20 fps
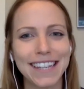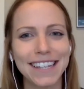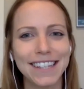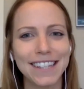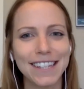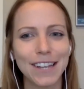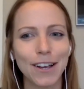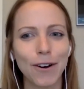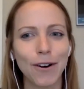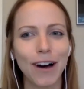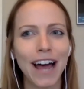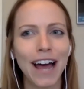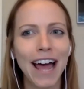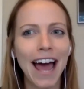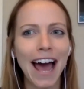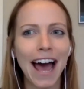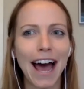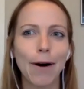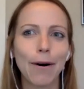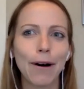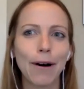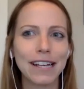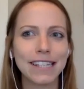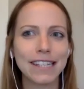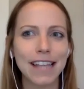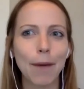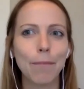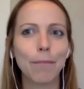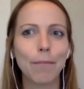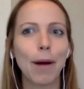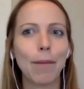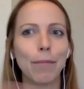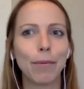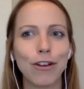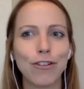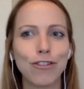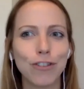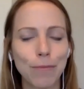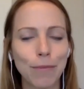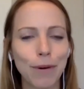And so how has that
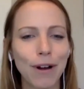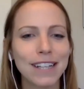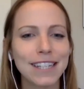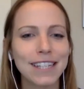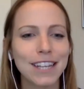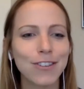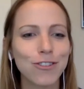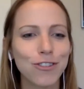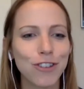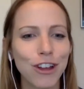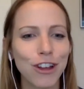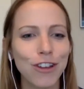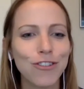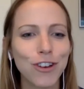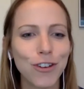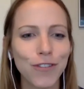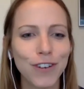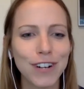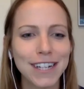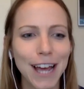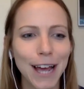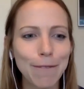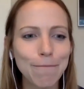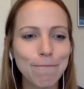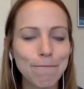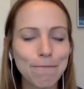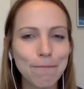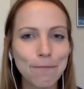preparation process changed over time?